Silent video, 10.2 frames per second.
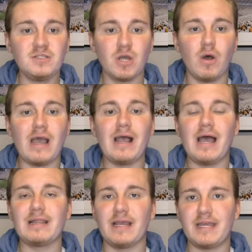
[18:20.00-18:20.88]
So
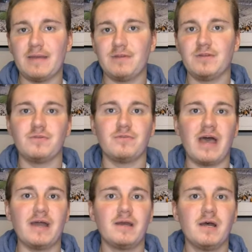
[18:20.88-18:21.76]
I like him to do
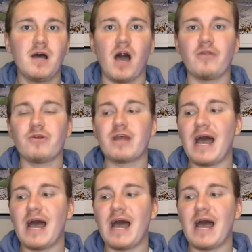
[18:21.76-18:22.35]
that. Other